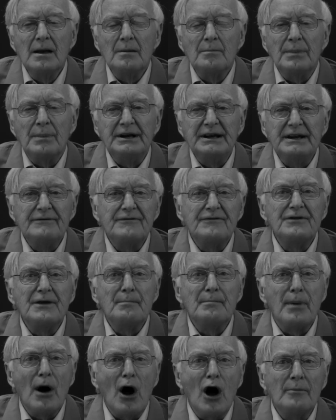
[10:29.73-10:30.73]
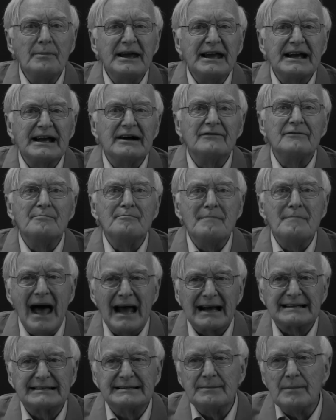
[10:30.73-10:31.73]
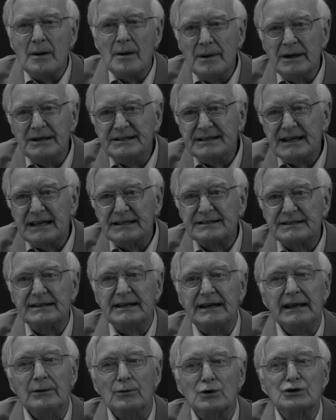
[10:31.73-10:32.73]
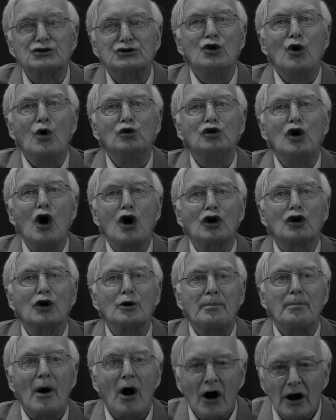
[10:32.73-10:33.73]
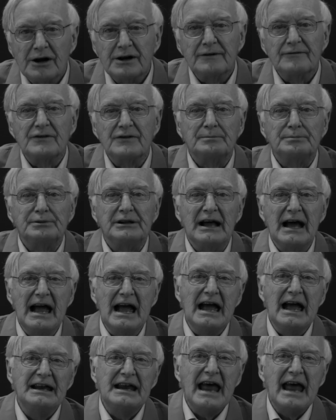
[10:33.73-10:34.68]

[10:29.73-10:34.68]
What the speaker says: But if the bombing of maximum intensity was no longer part of the plan,